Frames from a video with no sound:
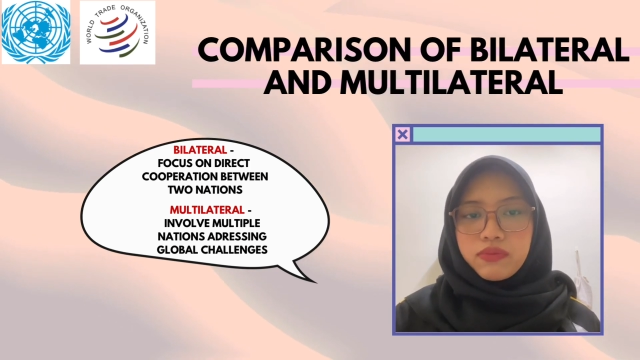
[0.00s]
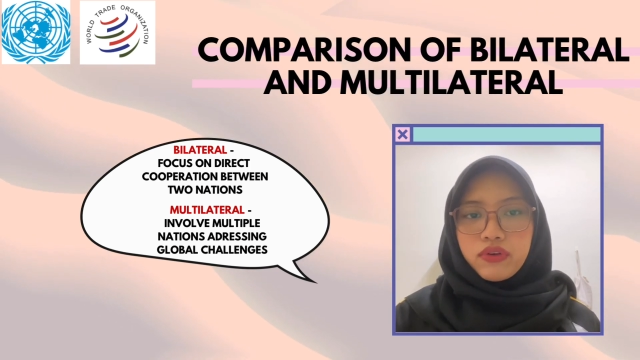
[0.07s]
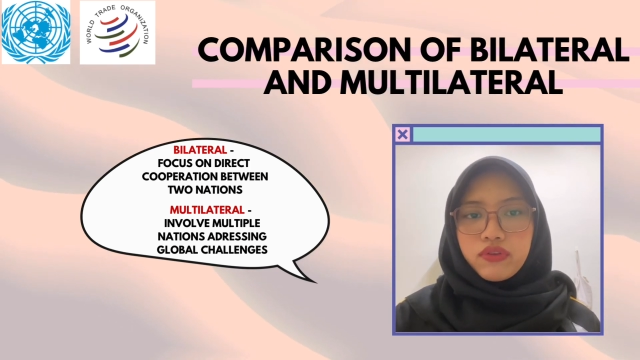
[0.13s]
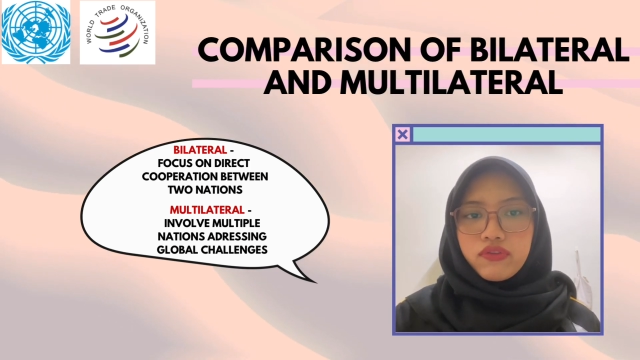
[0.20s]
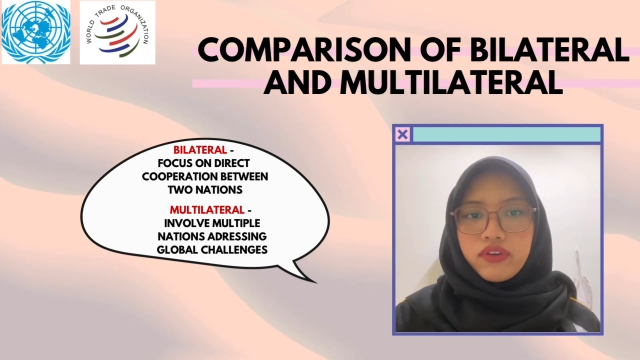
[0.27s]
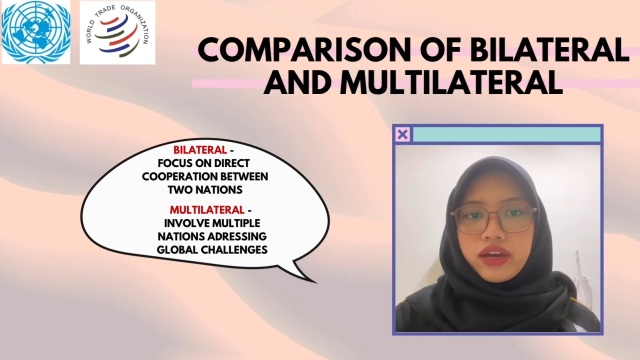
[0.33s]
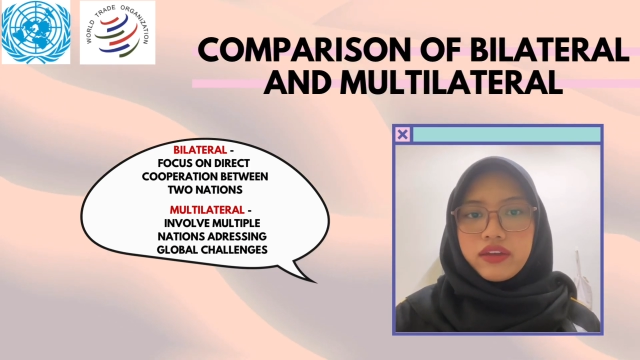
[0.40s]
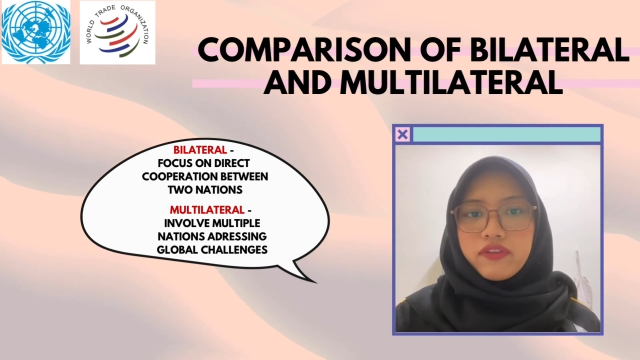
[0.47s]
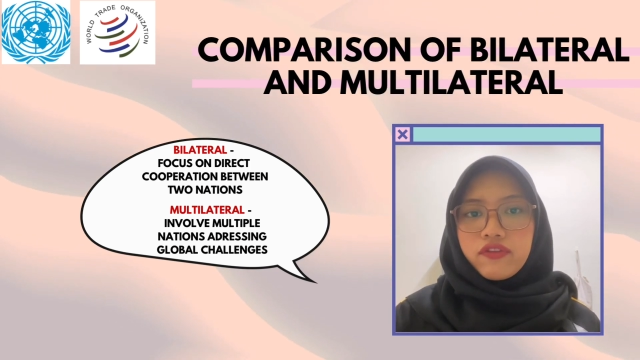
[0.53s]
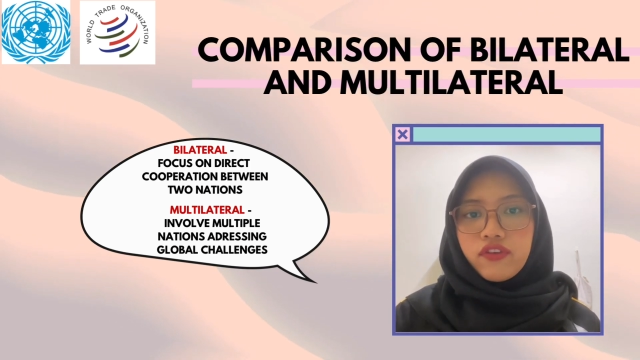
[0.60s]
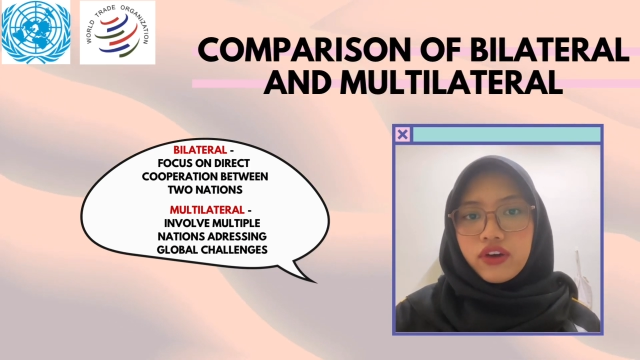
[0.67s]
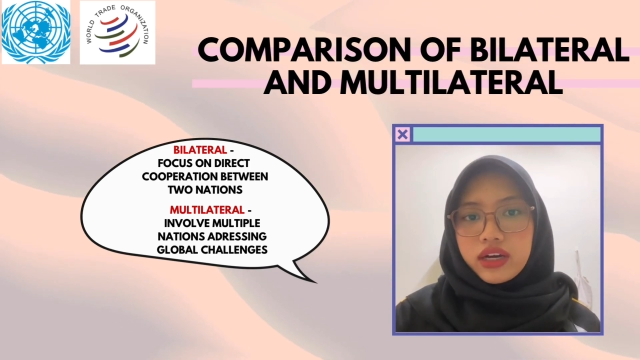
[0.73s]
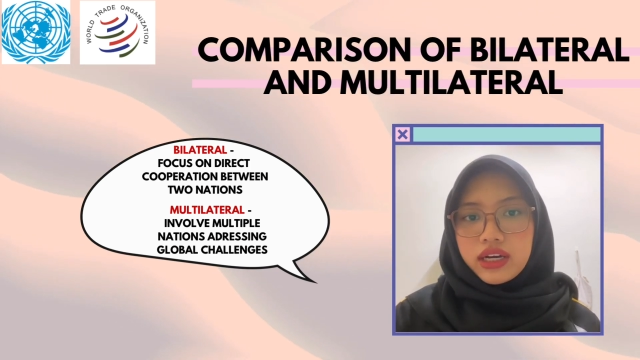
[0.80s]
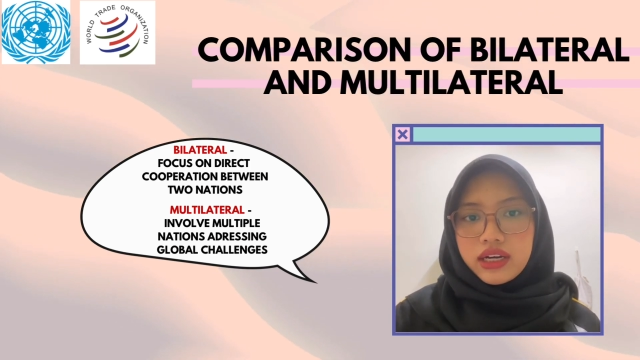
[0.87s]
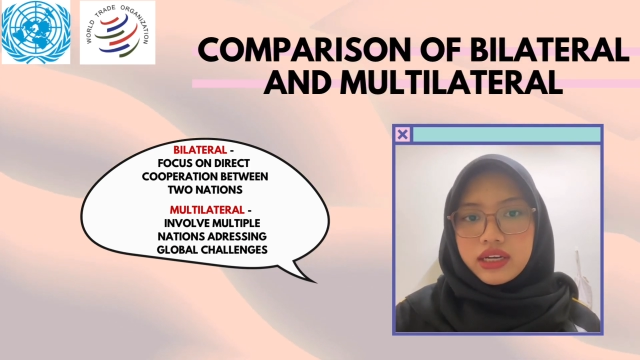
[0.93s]
provide
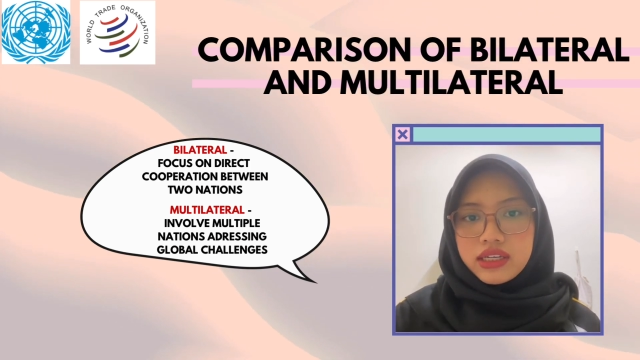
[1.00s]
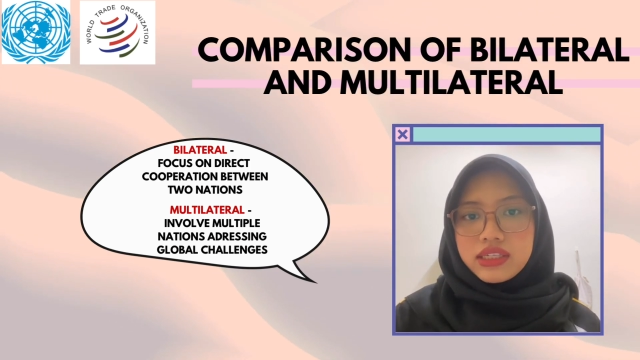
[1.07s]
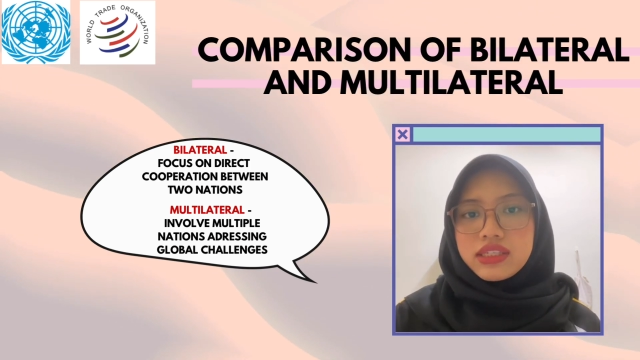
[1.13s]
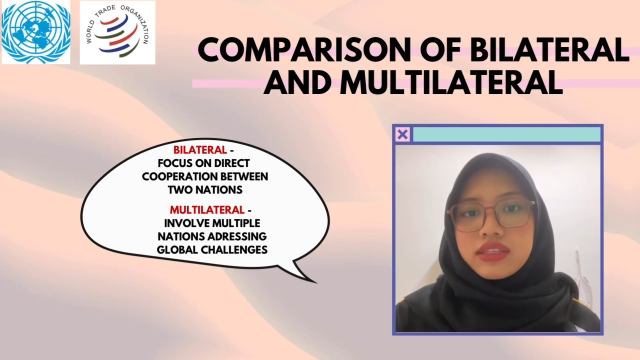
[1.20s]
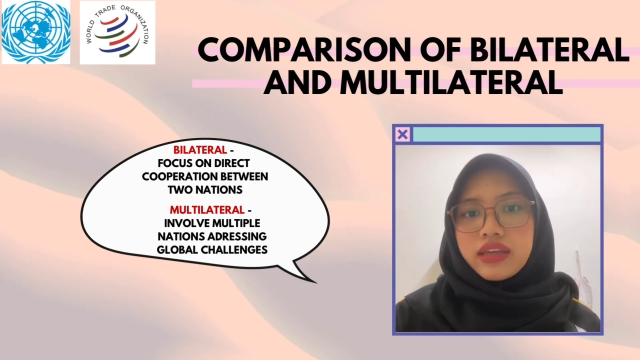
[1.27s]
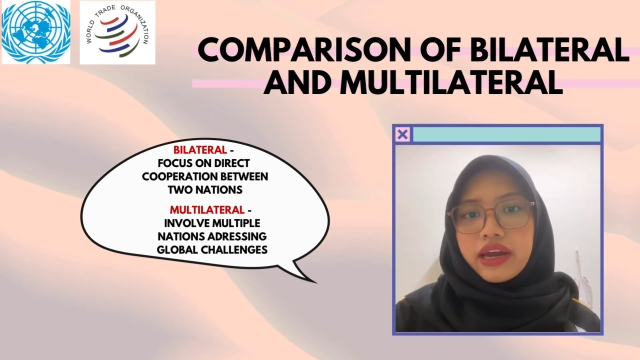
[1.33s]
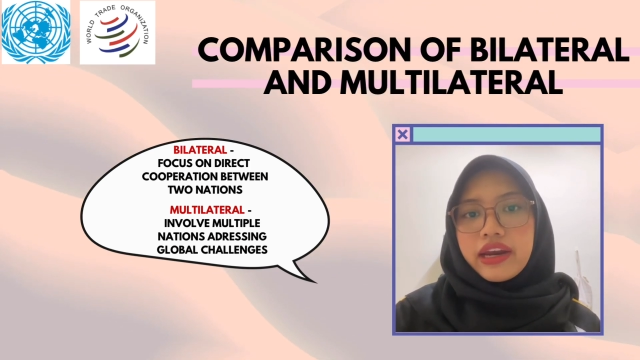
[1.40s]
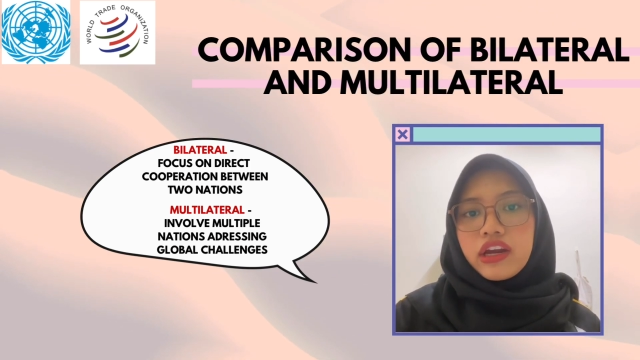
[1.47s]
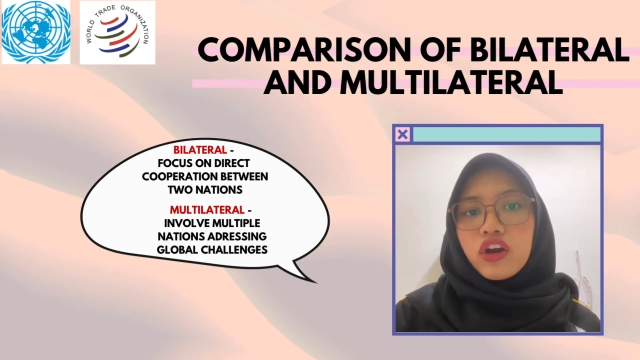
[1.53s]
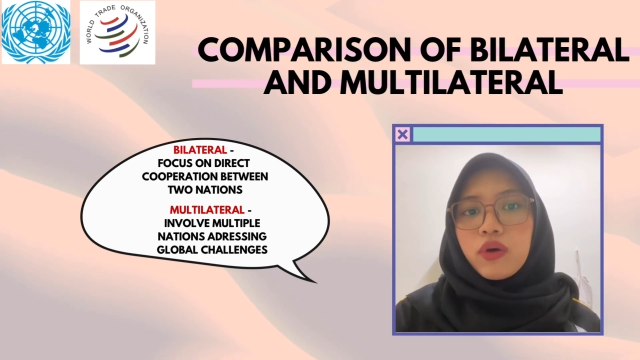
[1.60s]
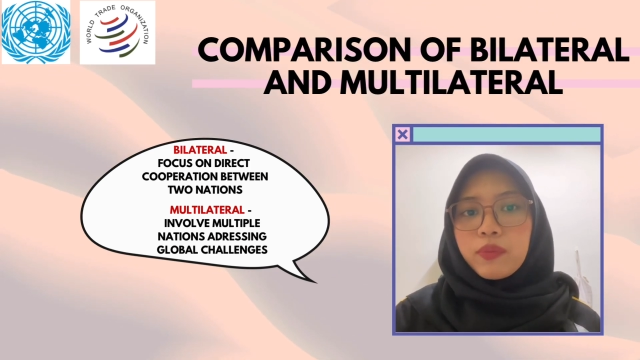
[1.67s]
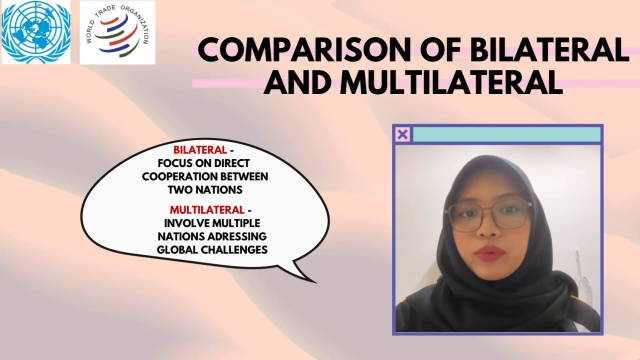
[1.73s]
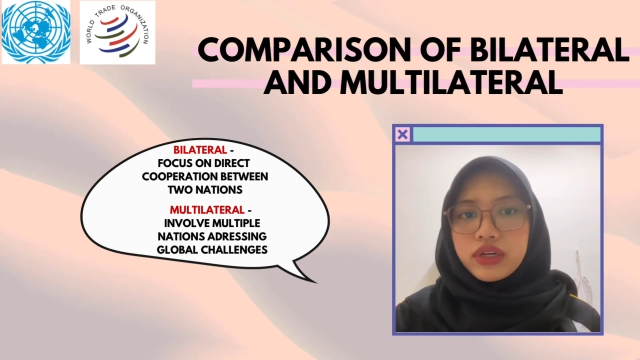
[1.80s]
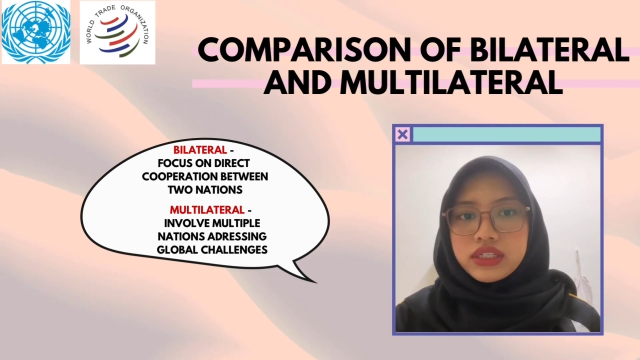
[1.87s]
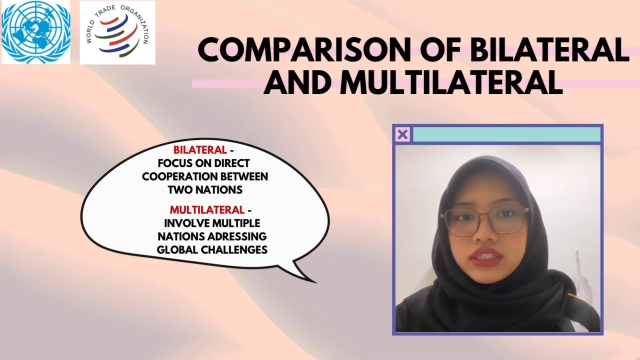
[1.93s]
focused, direct
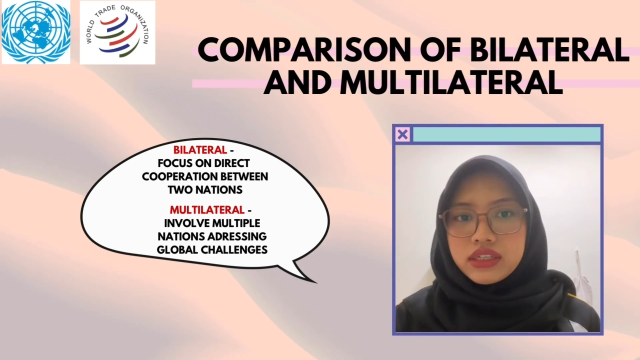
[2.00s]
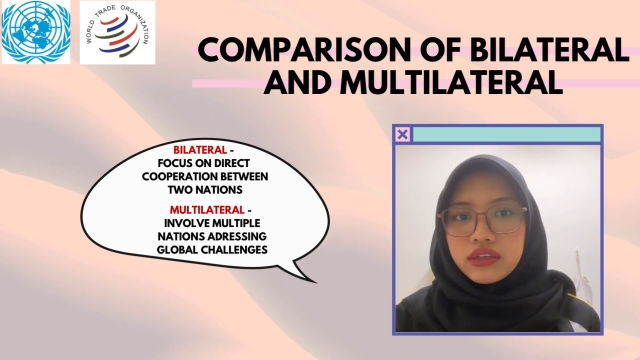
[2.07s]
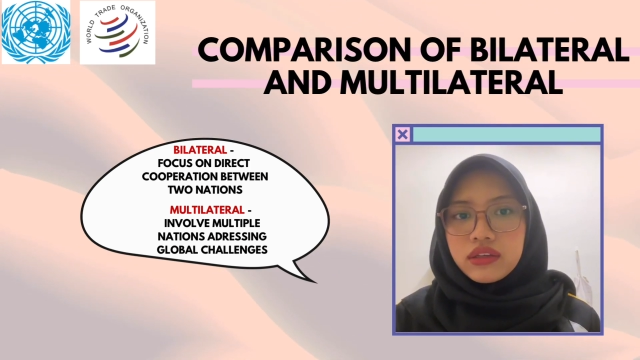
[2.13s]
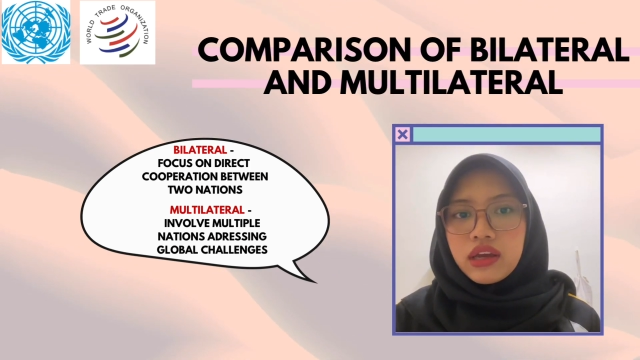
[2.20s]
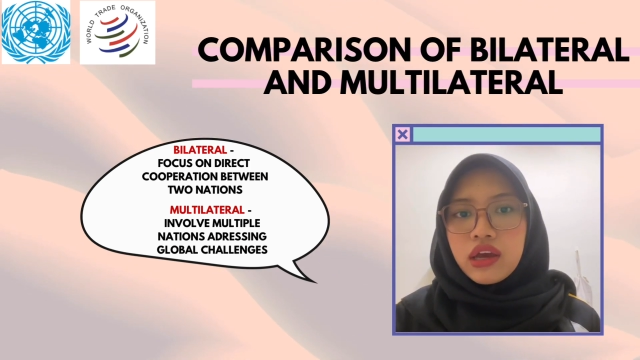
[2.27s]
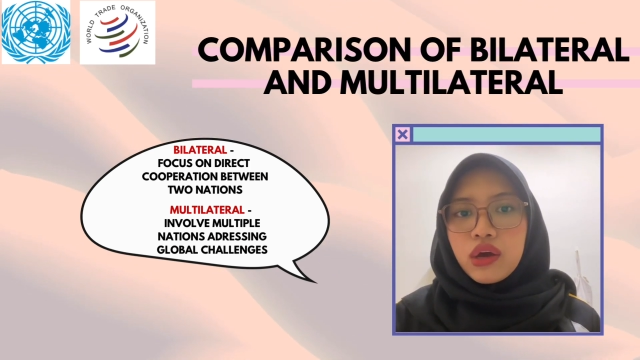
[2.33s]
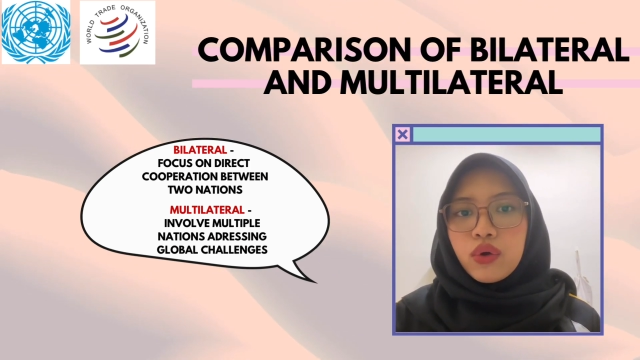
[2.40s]
cooperation,